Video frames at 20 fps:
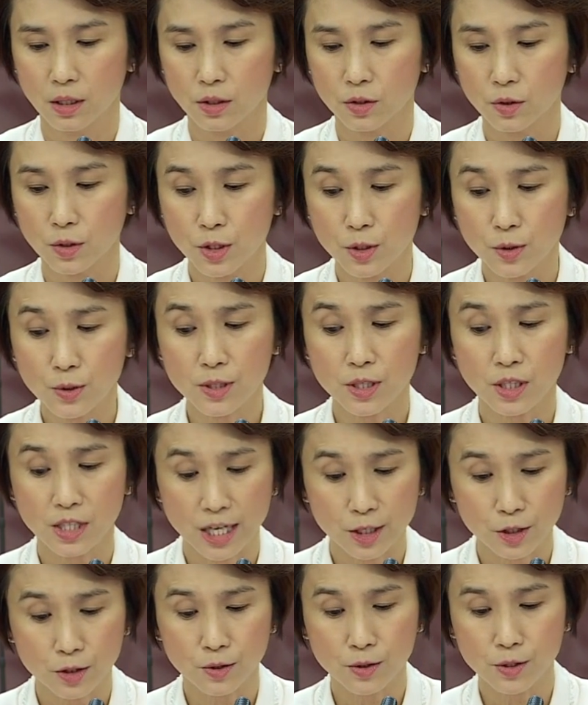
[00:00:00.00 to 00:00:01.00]
to use the
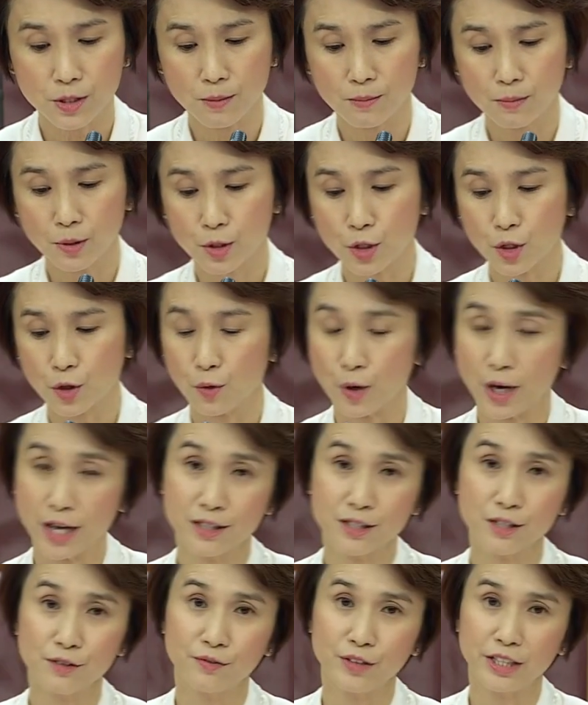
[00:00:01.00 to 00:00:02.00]
national symbols
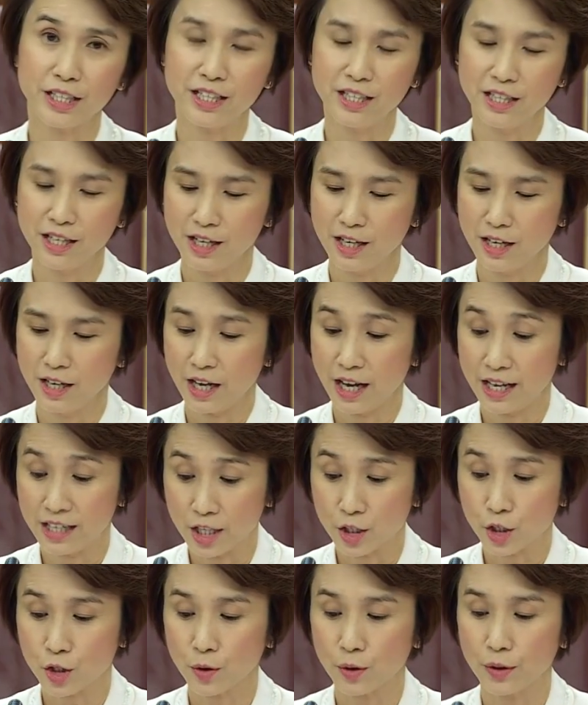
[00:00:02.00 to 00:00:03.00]
creatively and
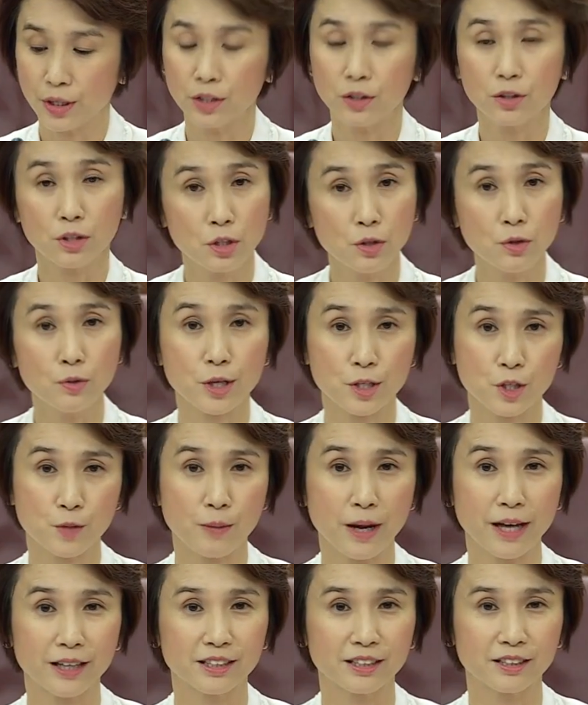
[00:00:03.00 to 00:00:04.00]
ensuring due
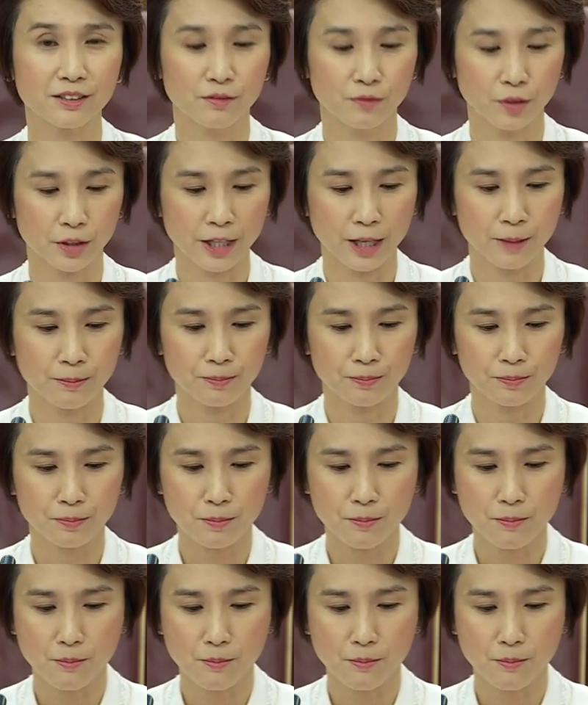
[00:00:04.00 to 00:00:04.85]
respect for them.